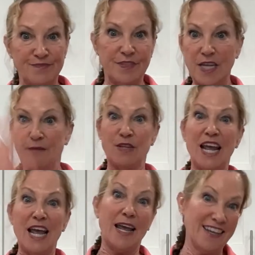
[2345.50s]
save the
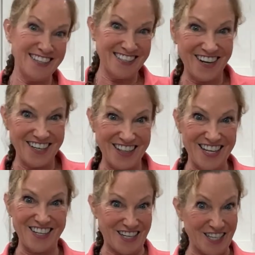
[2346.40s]
day kind of
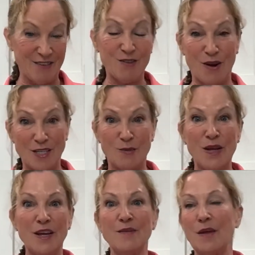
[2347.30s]
thing, like save the
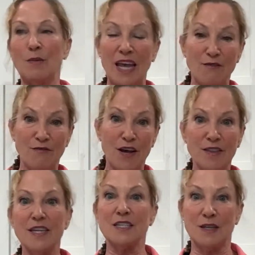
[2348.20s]
recipe. And we can't find
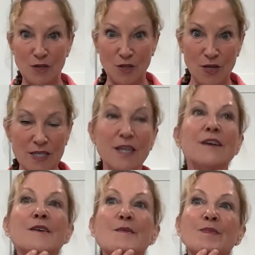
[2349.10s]
this. Can we do this?
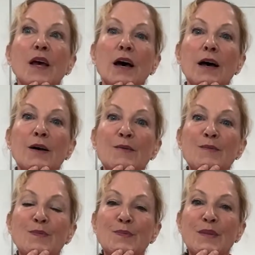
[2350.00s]

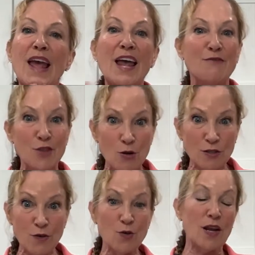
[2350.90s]
And for those
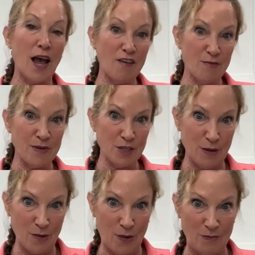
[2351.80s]
of you that have been to
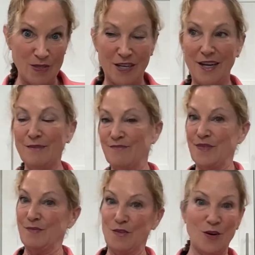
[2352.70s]
my website,
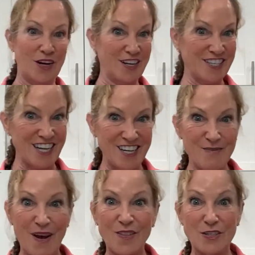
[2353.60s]
I'm very excited
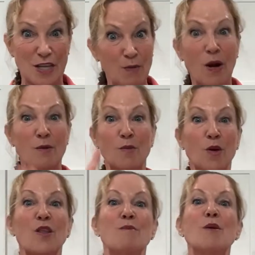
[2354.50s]
about this. Like probably one
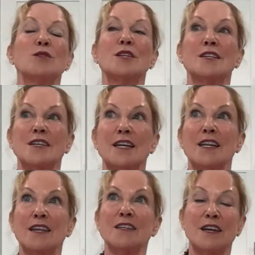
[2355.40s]
of the most exciting
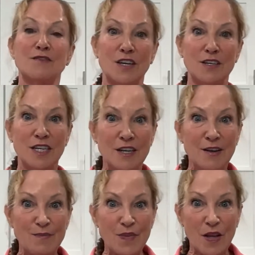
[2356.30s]
things I've done,
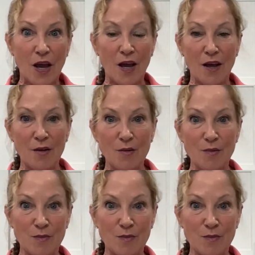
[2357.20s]
I